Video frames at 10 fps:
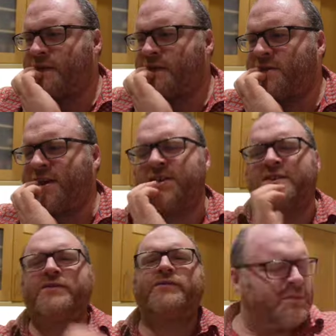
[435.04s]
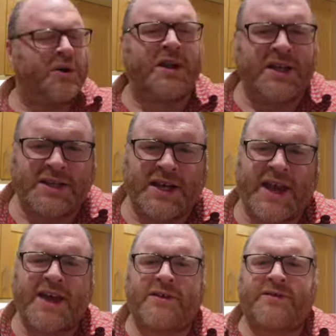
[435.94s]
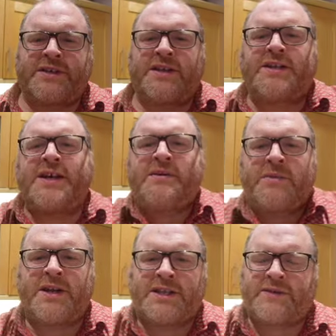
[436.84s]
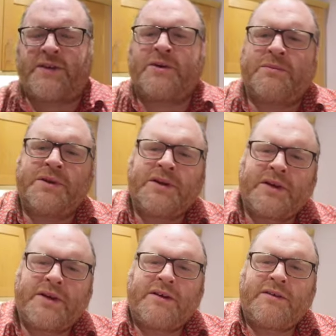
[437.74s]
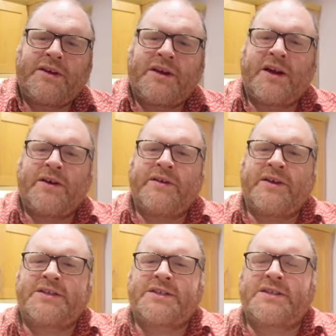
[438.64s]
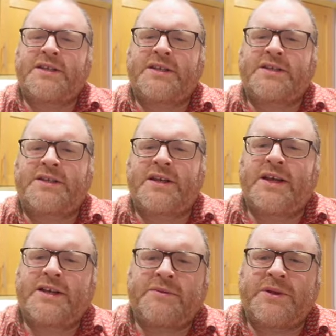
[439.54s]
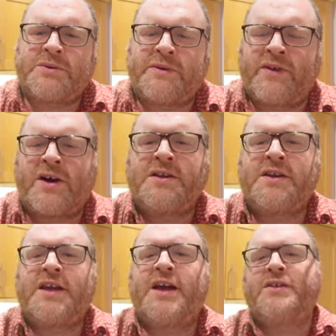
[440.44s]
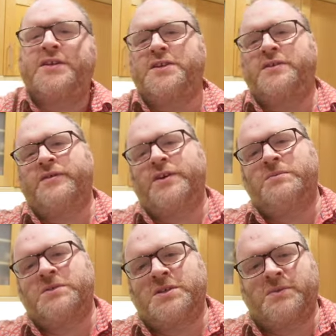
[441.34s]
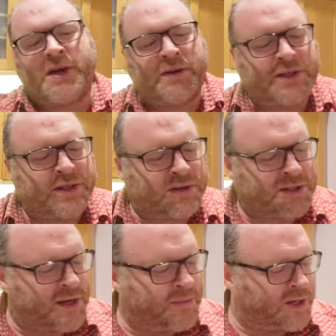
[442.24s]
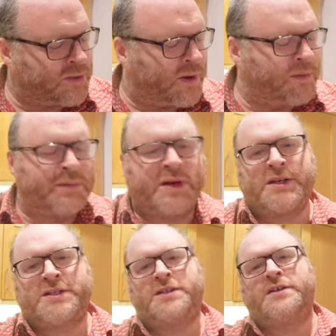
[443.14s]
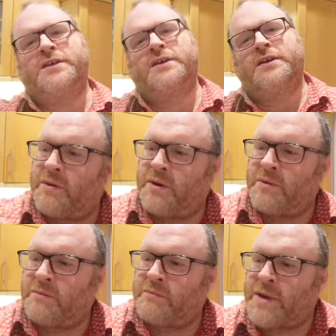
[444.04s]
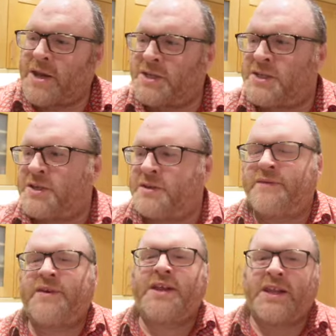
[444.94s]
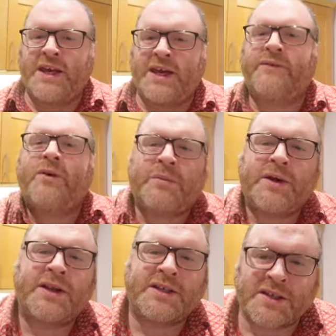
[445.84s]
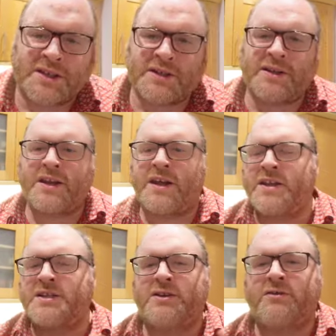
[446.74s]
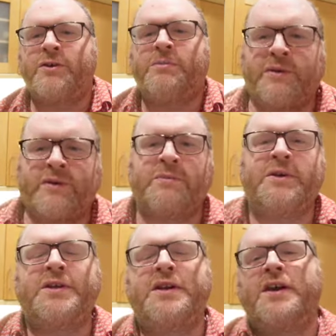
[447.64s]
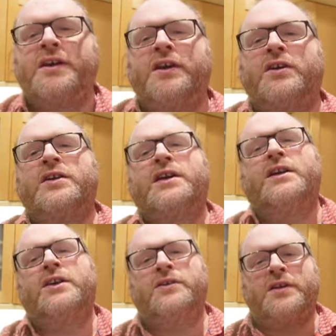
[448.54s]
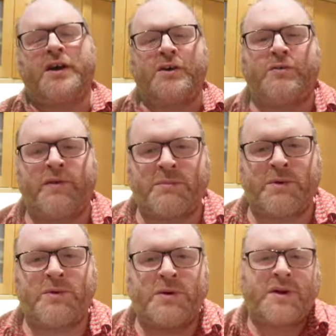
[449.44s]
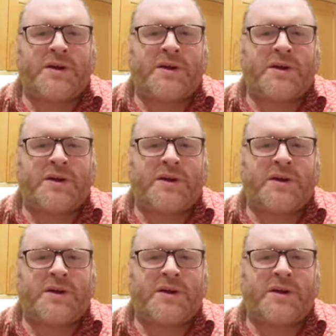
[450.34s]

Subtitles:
Sense of pulling together as a team in this film. You know, it's and which we find in the other 2 films as well. It's not so much one person who manages to defeat the evil, but it's, you know, there's a group of them, and you could include the whole Rebel